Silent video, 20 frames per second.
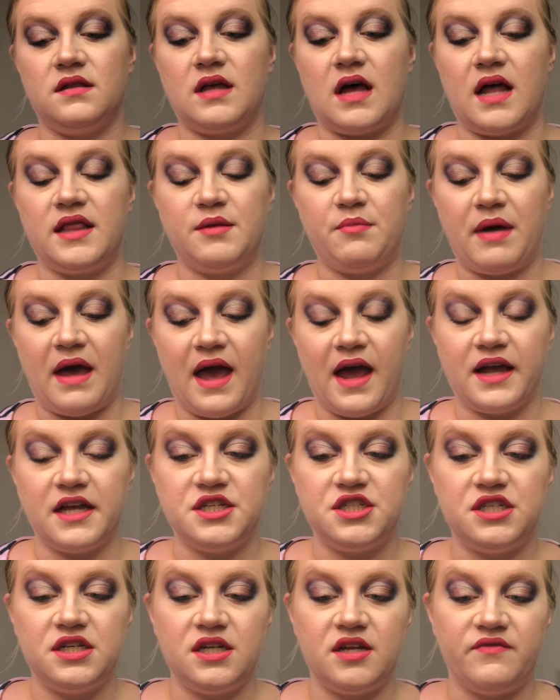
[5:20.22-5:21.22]
On the
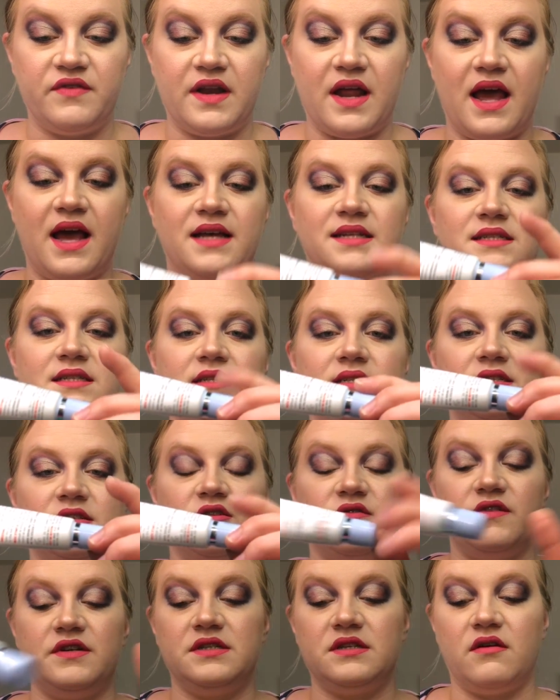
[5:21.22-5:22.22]
packaging, if it has this
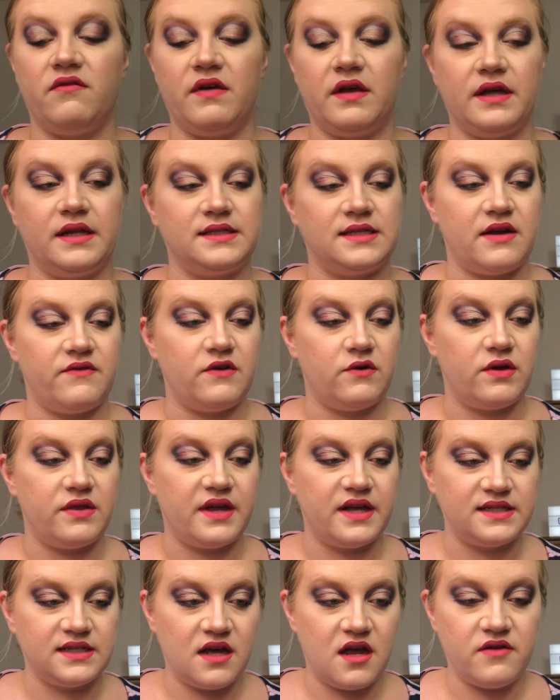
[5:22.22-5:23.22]
silver stuff, it gets everywhere.
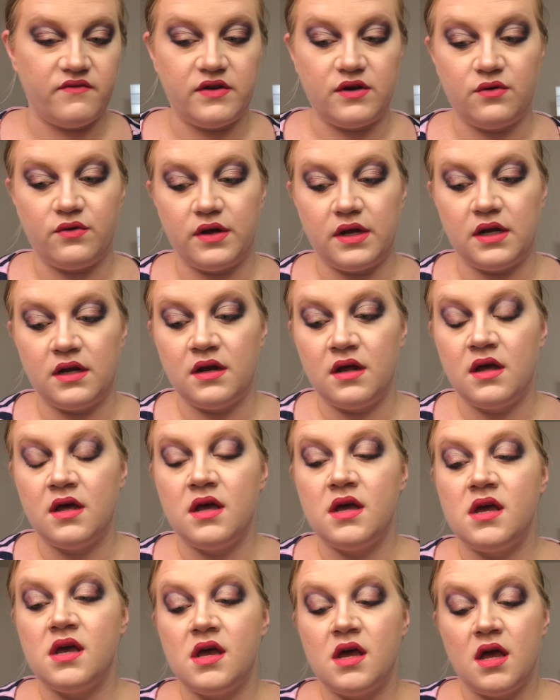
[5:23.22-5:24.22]
That's kind of annoying.
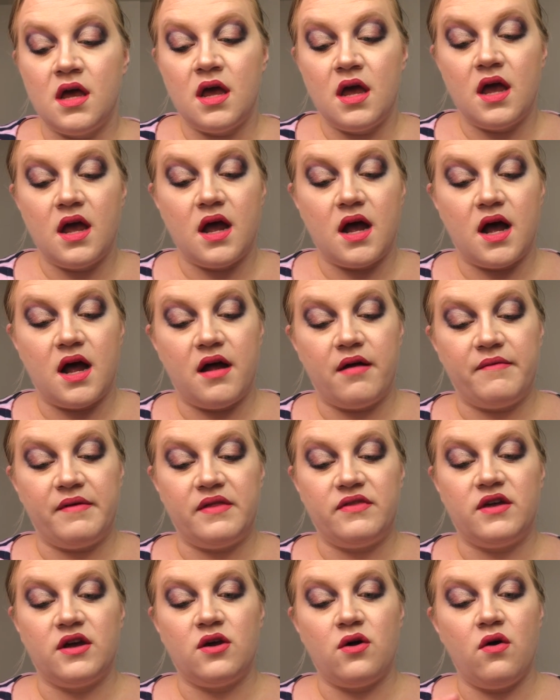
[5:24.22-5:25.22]

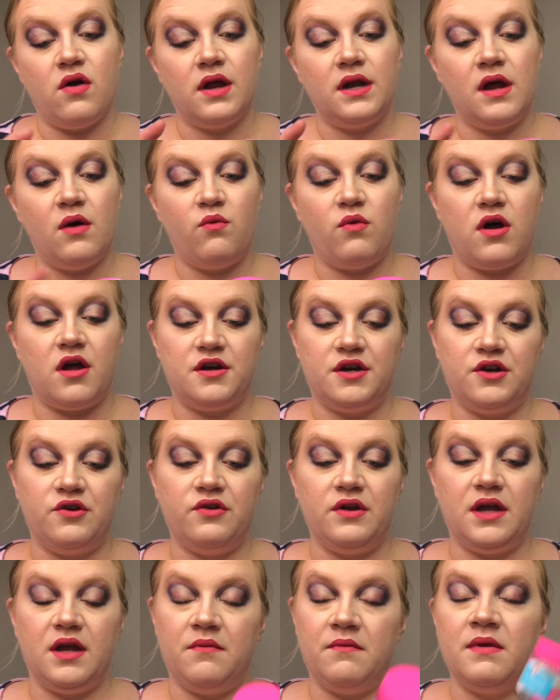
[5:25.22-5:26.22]
The coconut water
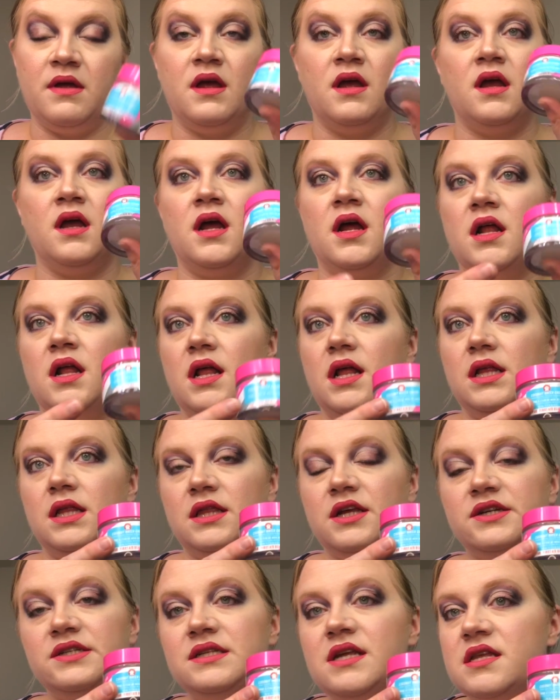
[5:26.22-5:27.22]
cream,
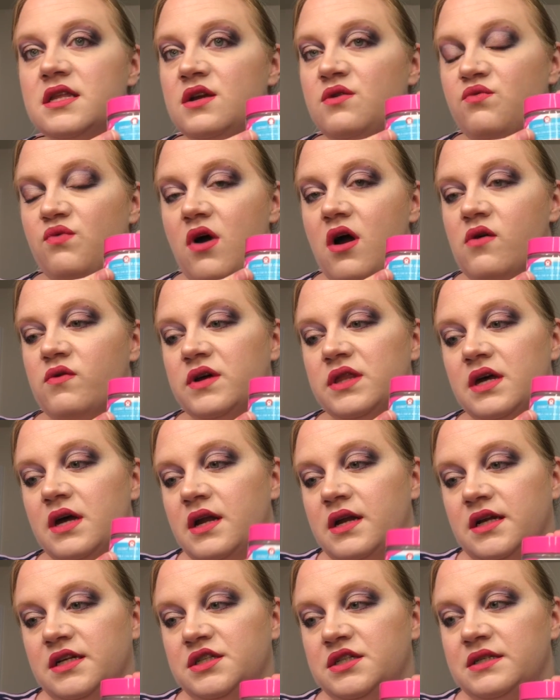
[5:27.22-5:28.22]
there's nothing wrong with
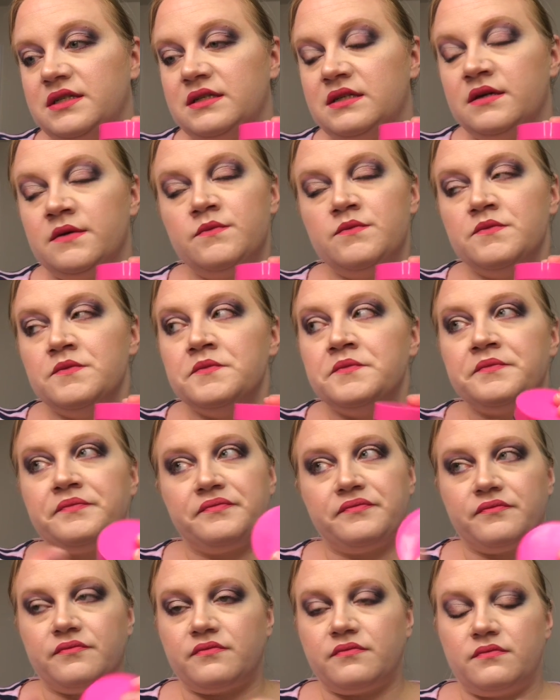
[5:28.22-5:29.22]
it. It's just,
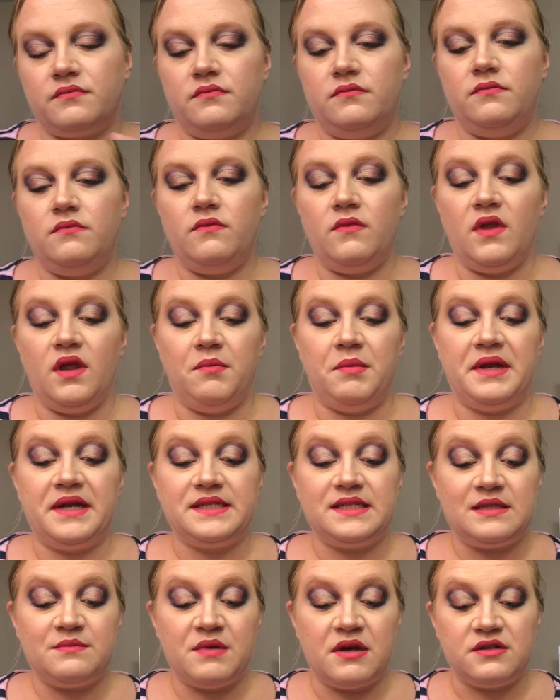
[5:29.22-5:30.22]
I mean,
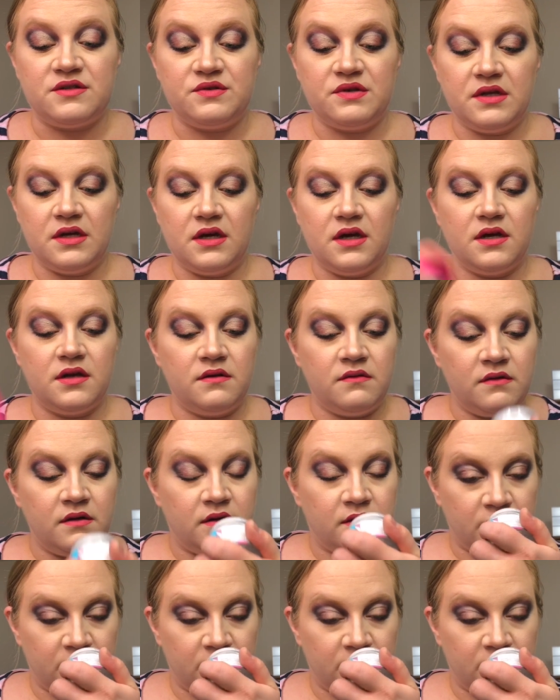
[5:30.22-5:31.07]
it smells really good.